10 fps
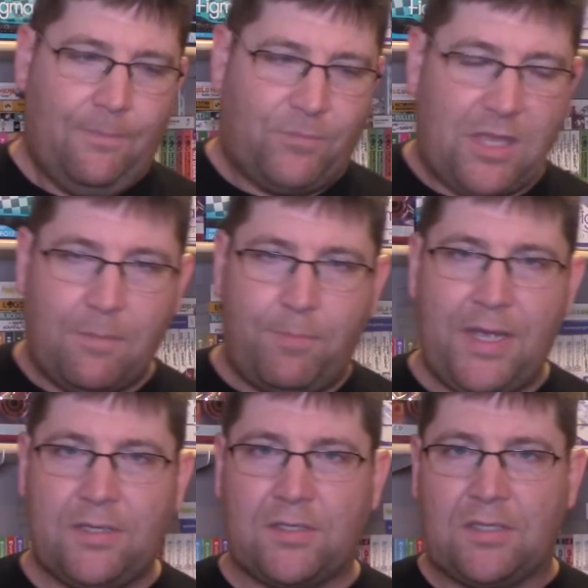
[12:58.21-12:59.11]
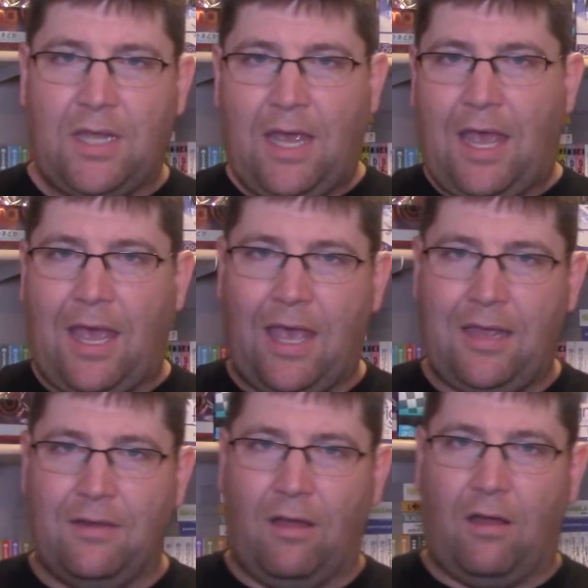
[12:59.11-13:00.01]
the abyss
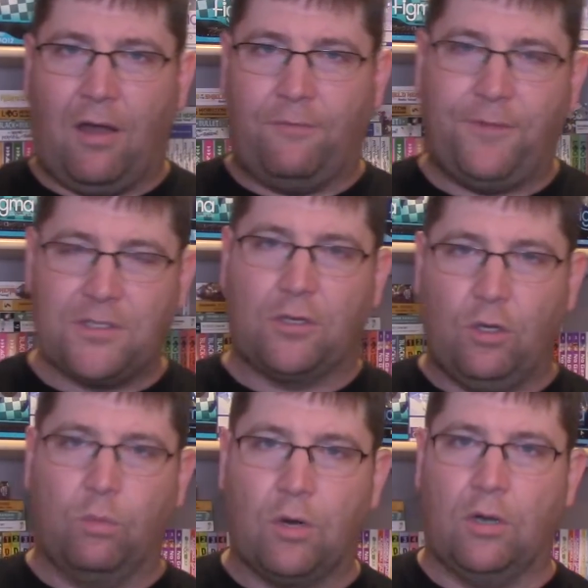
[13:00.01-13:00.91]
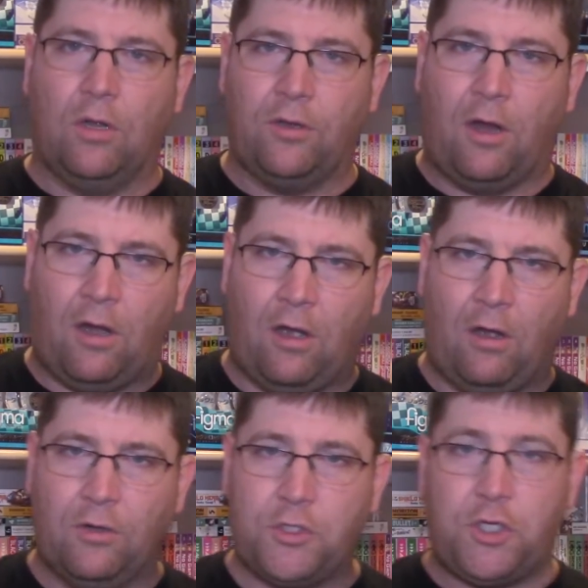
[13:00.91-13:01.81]
and our physical world
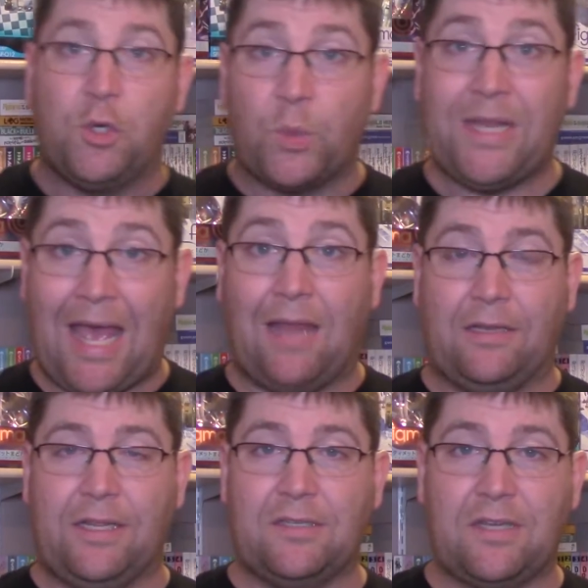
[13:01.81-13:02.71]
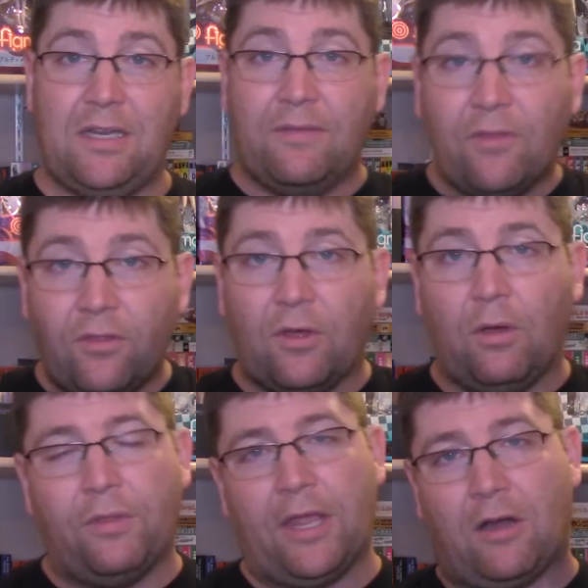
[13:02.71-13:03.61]
are two realities. And even
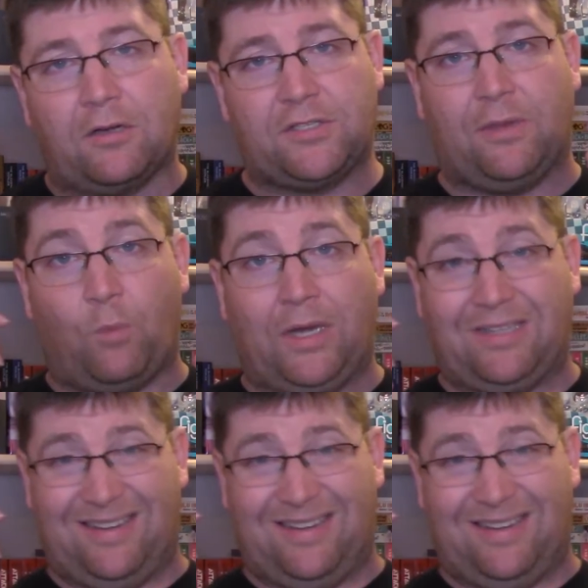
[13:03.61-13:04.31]
though they are somewhat